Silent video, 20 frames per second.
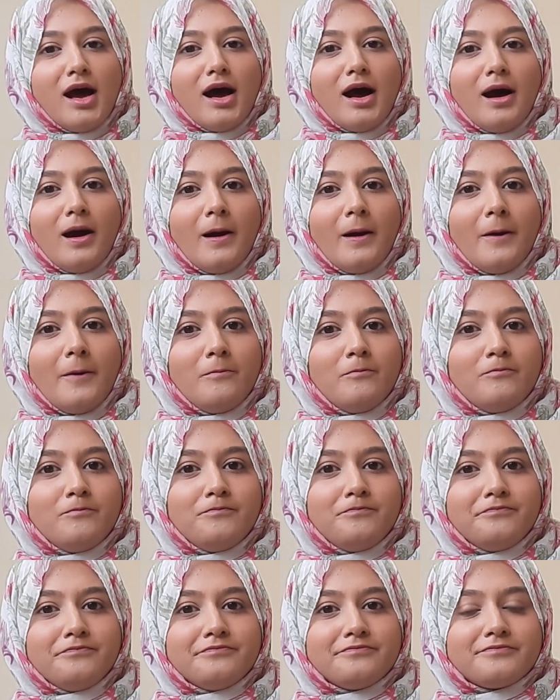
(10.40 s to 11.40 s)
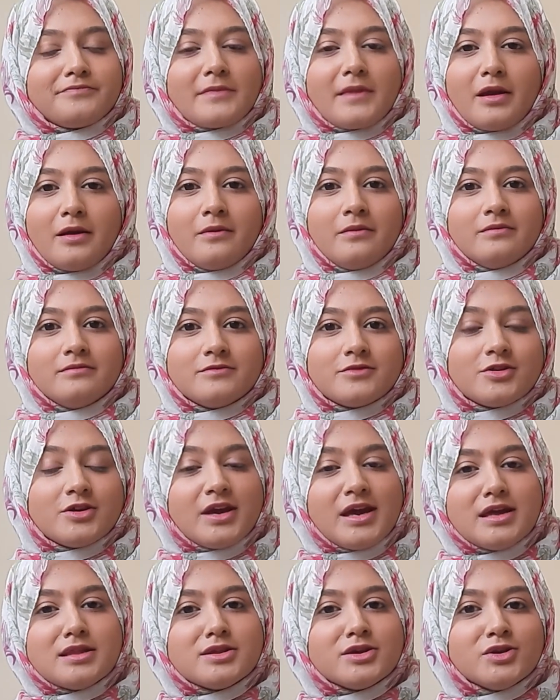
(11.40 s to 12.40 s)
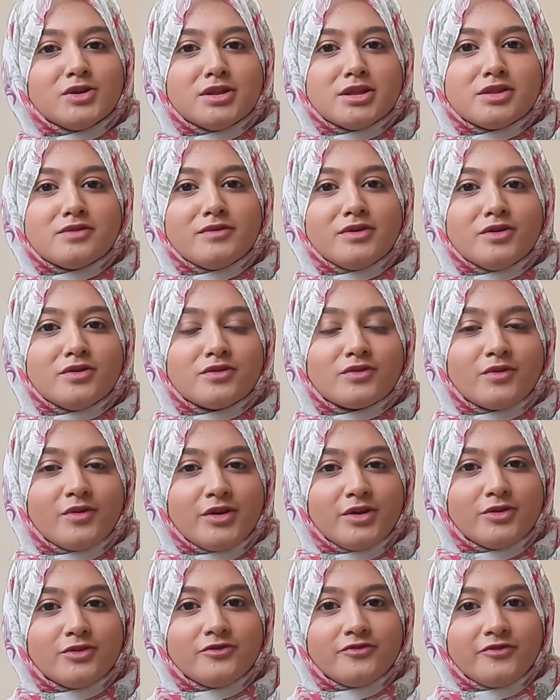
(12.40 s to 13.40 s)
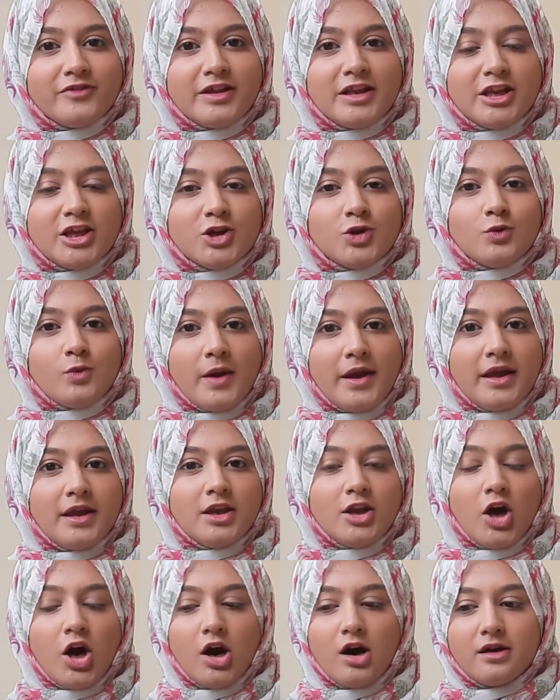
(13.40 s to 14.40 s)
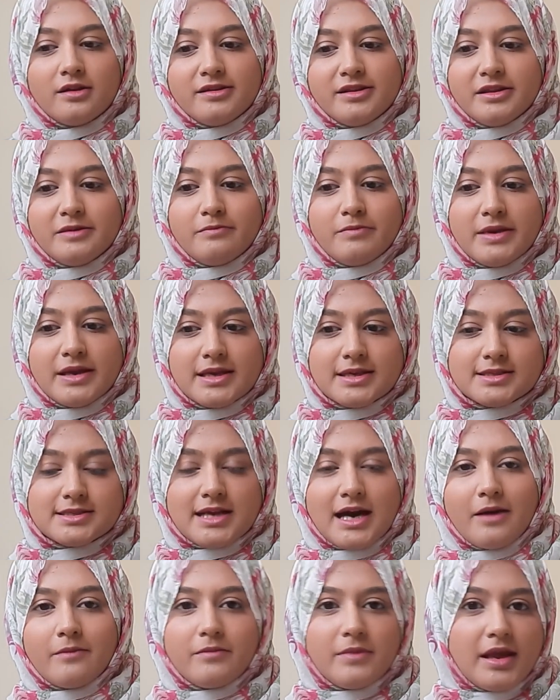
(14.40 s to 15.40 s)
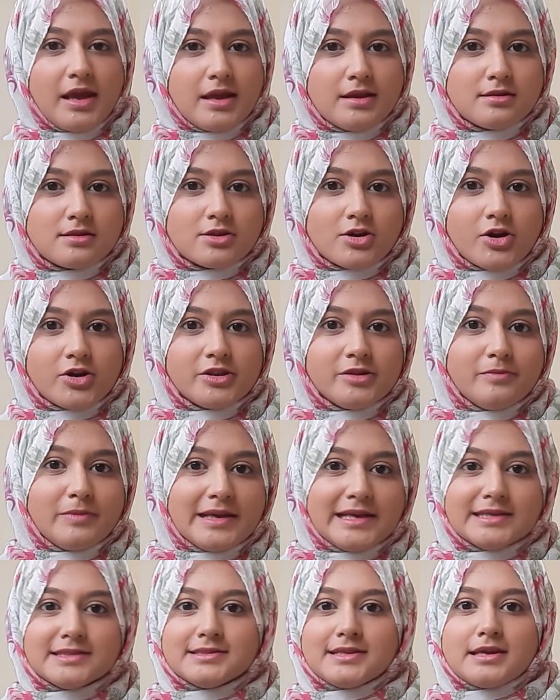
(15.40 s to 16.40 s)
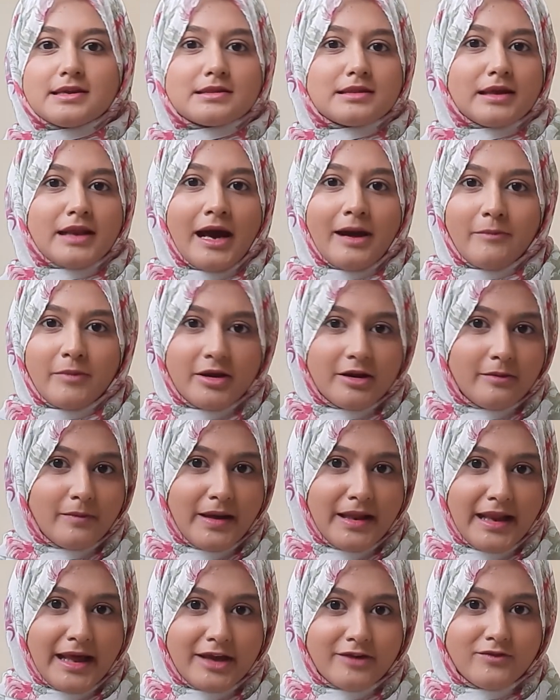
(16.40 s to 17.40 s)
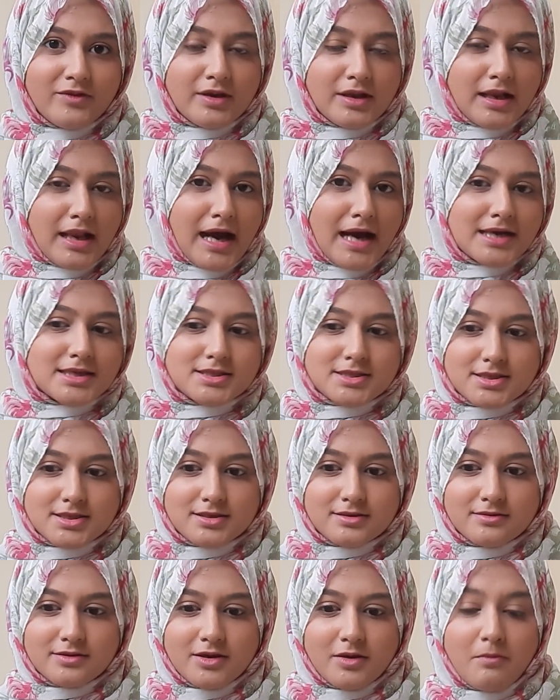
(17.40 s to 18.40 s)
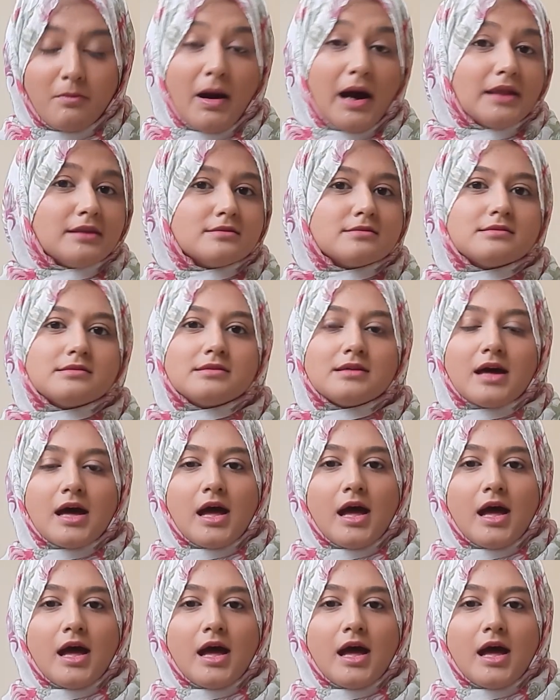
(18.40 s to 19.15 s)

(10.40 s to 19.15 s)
So yes, you know, this video is going to fill you in on the biggest updates or the biggest things that happened in my life in the last months.